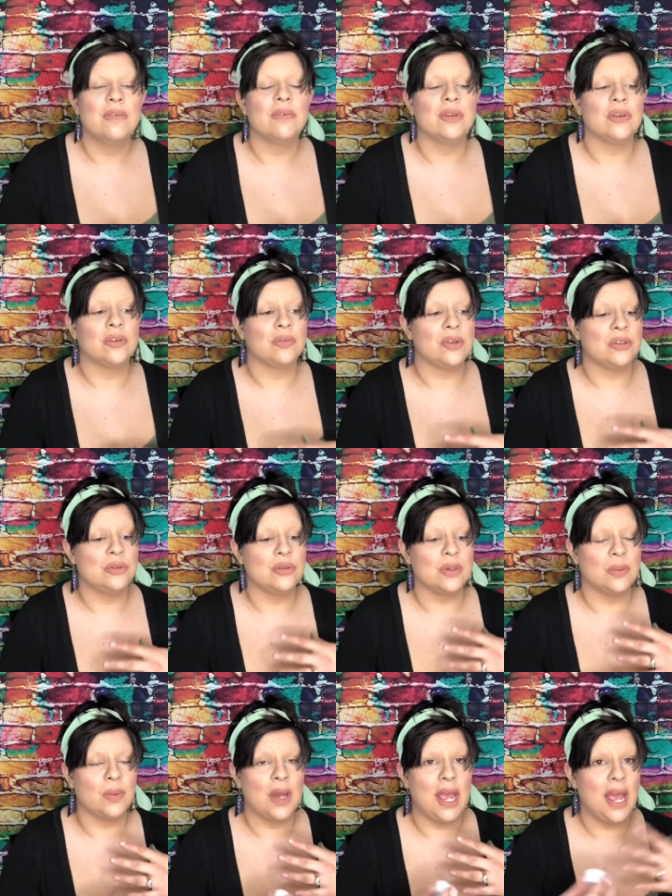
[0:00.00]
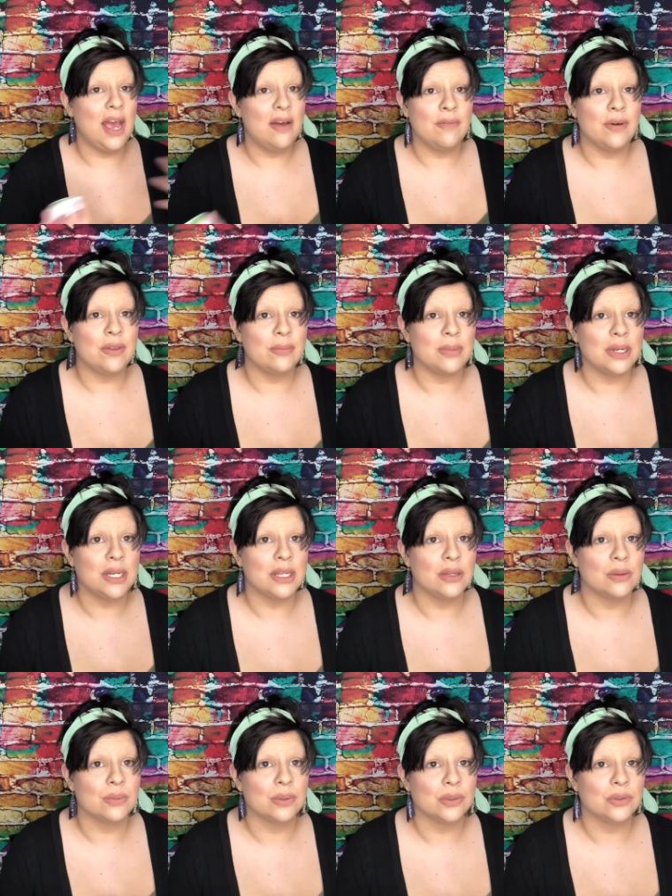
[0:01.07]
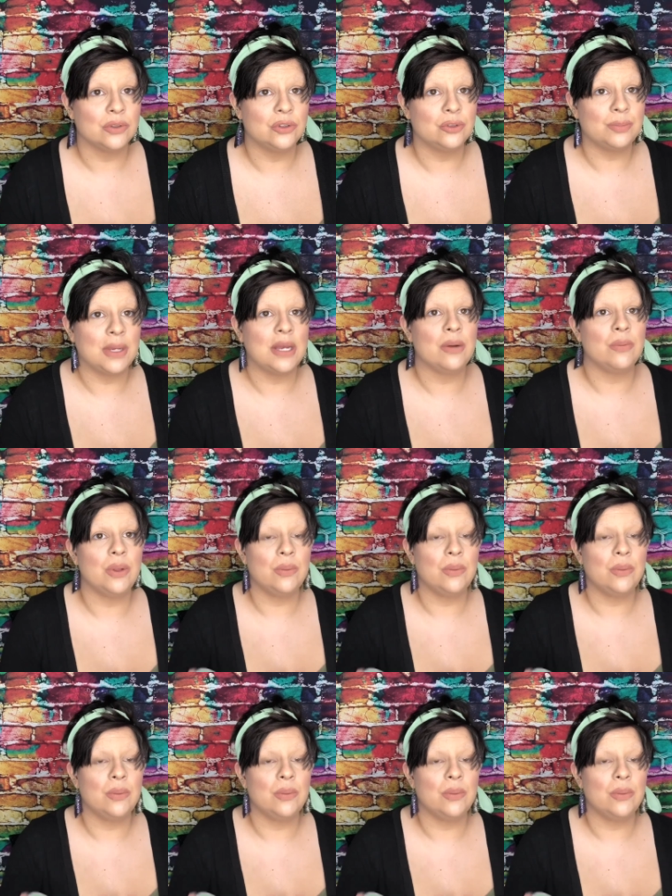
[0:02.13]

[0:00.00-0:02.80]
For those of us who don't have all the money in the world to spend,